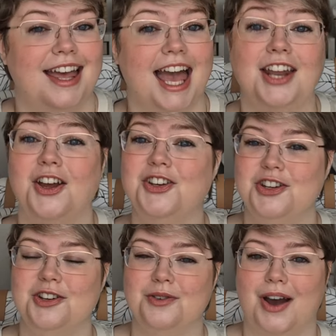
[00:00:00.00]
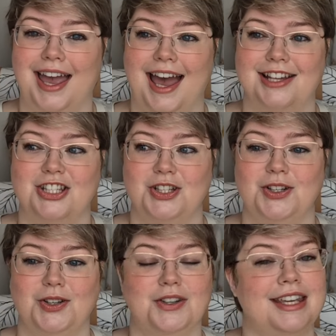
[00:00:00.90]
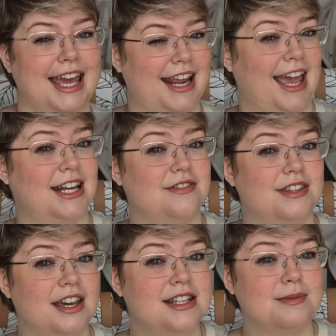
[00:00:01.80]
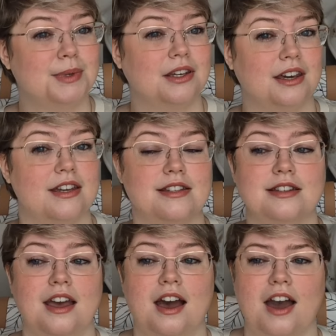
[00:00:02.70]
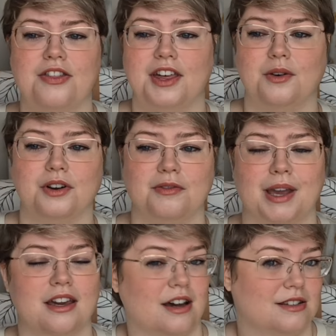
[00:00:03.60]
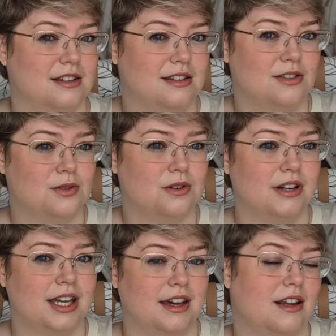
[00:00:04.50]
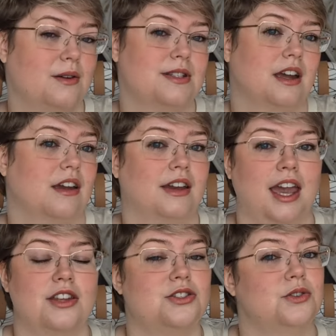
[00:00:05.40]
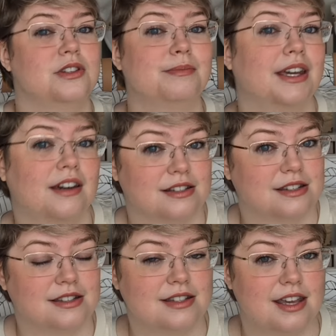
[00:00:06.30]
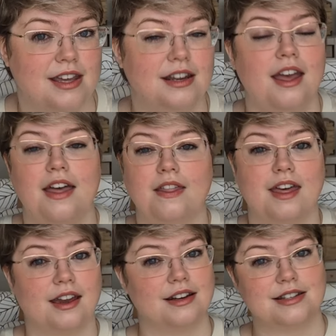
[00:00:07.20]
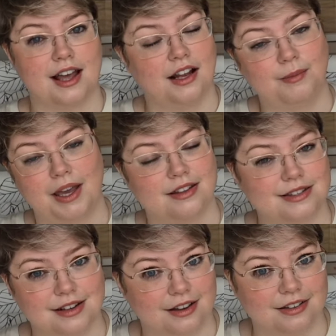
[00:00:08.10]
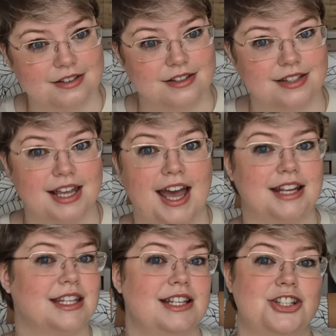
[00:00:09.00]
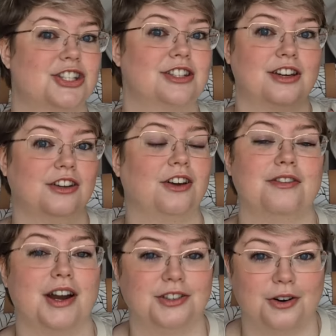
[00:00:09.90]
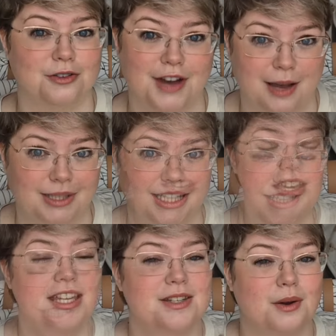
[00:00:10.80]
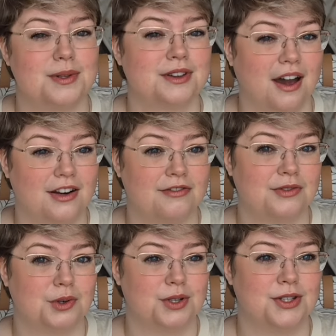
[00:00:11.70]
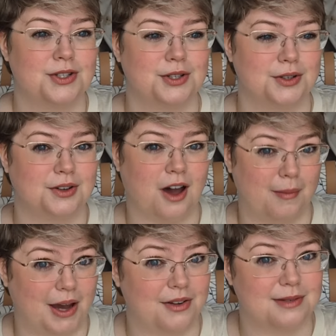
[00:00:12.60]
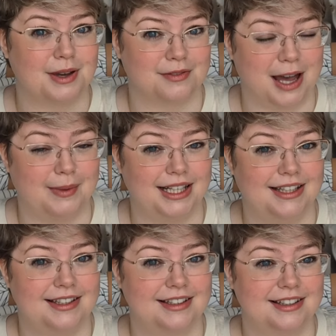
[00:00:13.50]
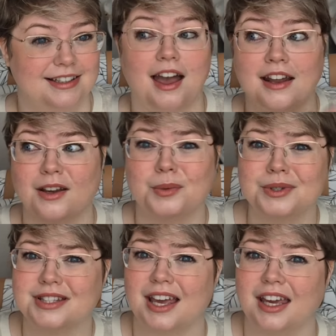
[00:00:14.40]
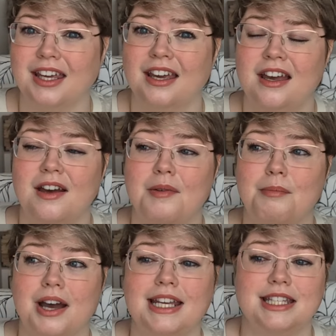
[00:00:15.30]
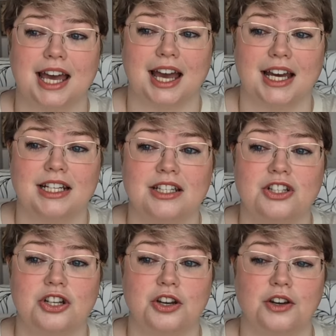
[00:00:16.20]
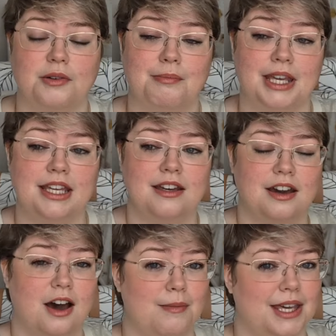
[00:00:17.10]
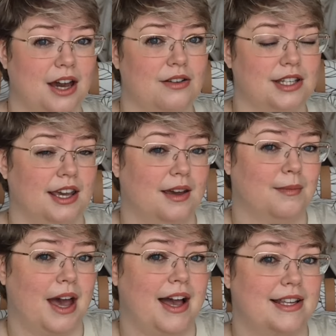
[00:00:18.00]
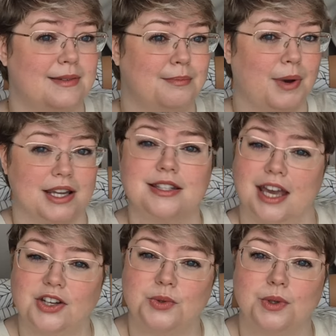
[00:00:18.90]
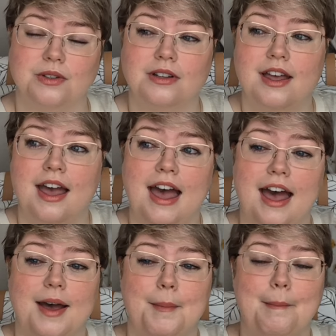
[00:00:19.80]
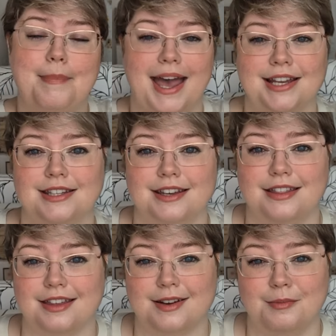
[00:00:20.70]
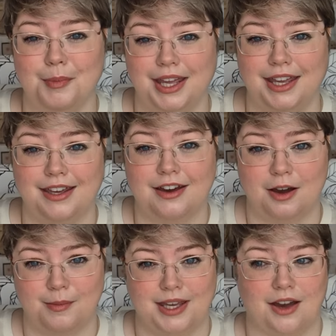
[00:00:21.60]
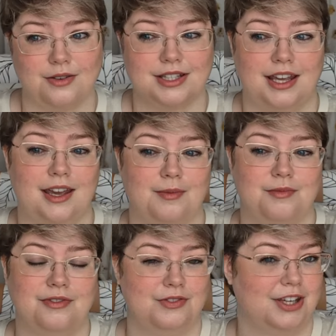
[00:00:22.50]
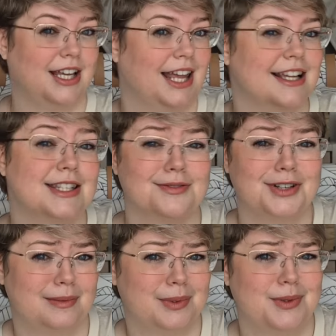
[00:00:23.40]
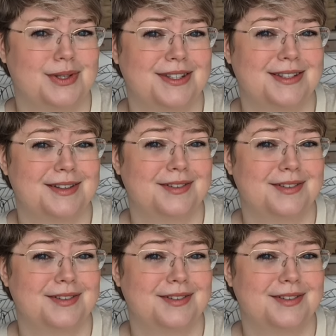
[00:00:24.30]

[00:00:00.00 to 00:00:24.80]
And I knew I had to get ahead of this because I think one of my cousins saw it, and I was like, okay, as soon as my cousins see it, they're gonna tell my aunts and uncles, and it's just gonna go around the whole family. So I was kind of forced to come out to my family. And I will say, my dad took me coming out to him as bisexual better than me coming out to him for collecting reborns.